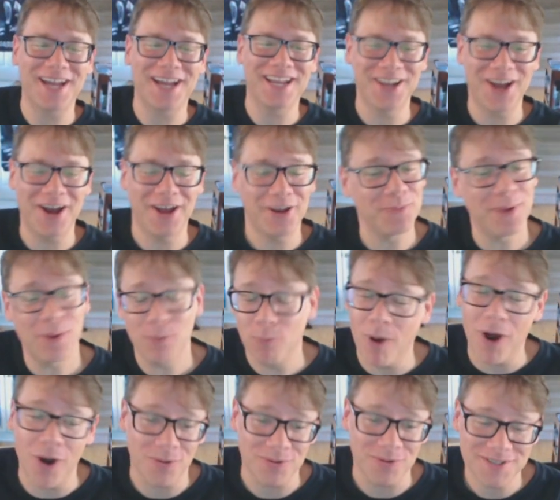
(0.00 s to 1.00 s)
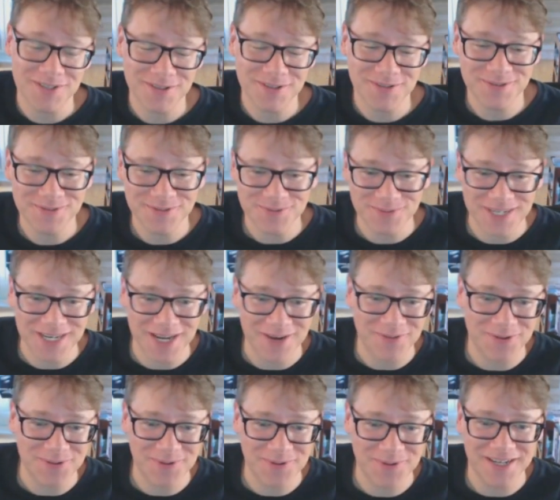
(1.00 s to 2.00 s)
You know, yeah. we won't. We I
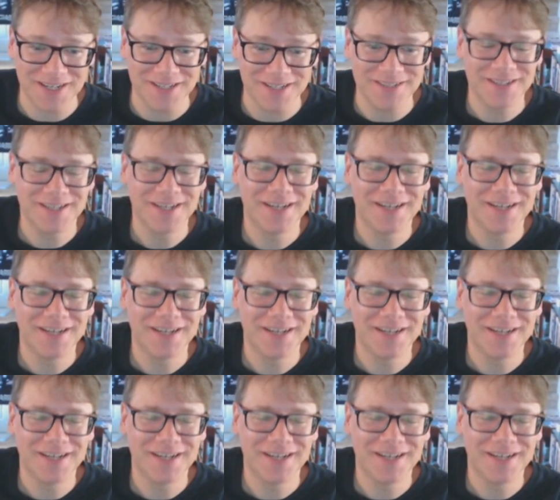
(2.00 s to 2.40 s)
know we won't. will.